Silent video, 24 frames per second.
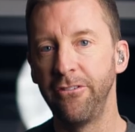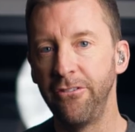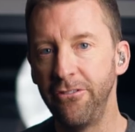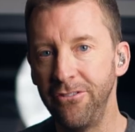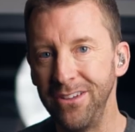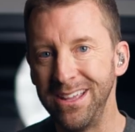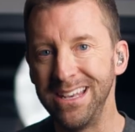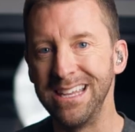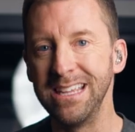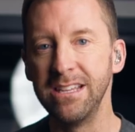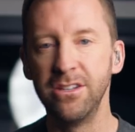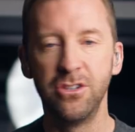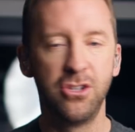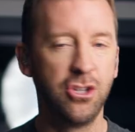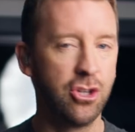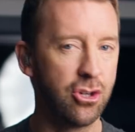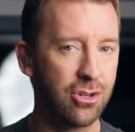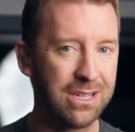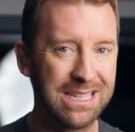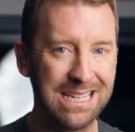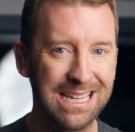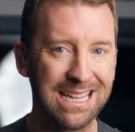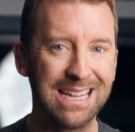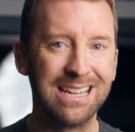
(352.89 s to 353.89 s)
fit into
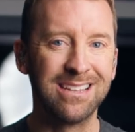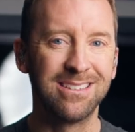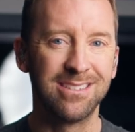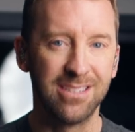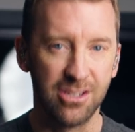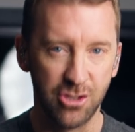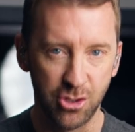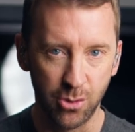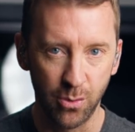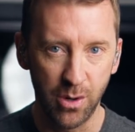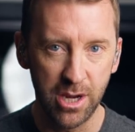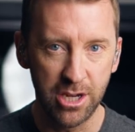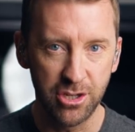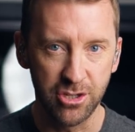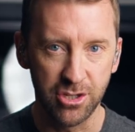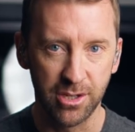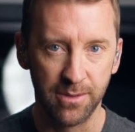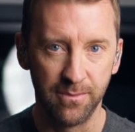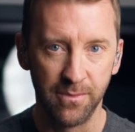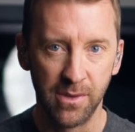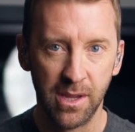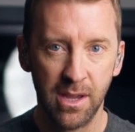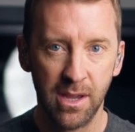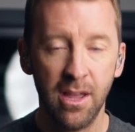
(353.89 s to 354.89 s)
your gigging situation?